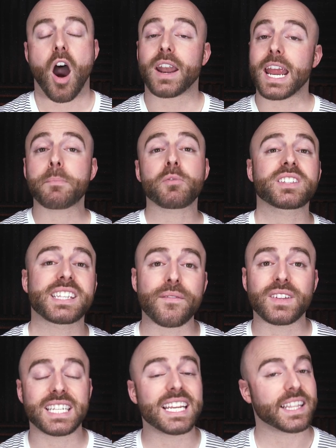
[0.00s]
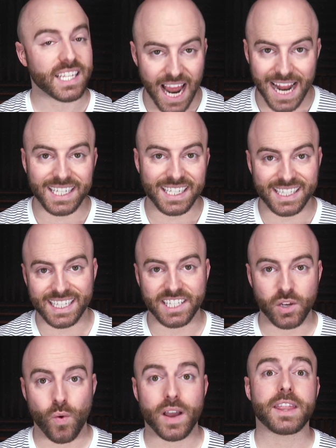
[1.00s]
On April 17,
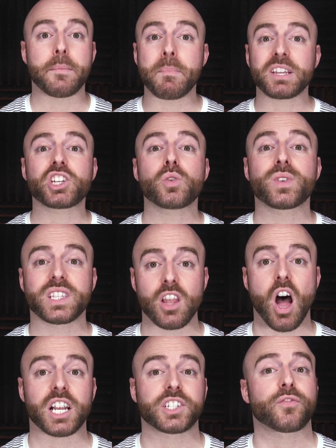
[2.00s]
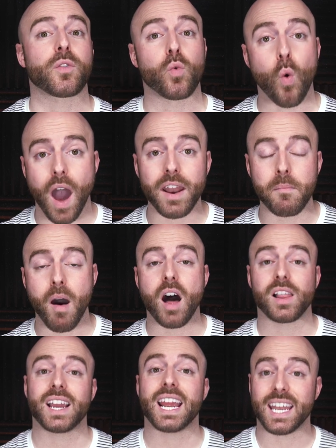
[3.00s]
1961, the mission was launched from
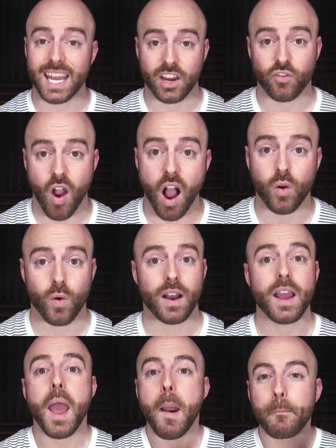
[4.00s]
Guatemala and Nicaragua,